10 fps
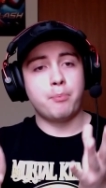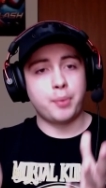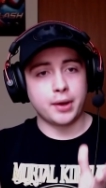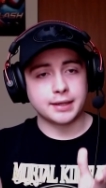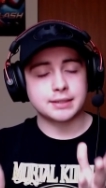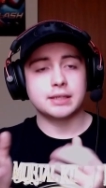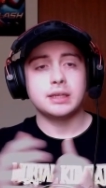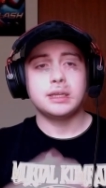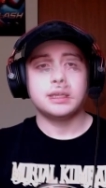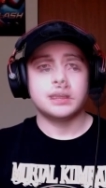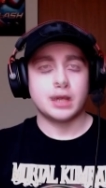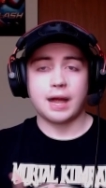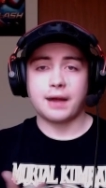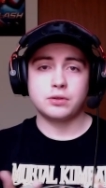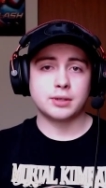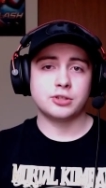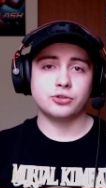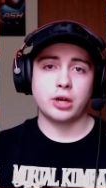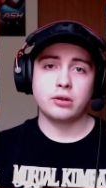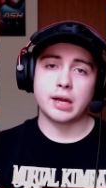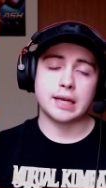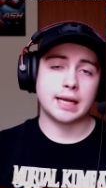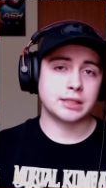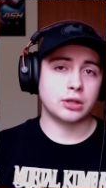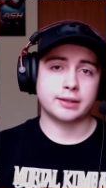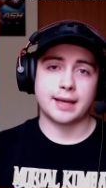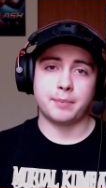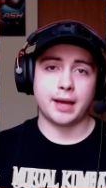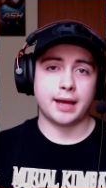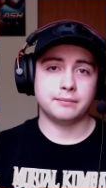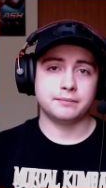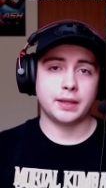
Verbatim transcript: But after oh. watching the trailer, it doesn't look that bad.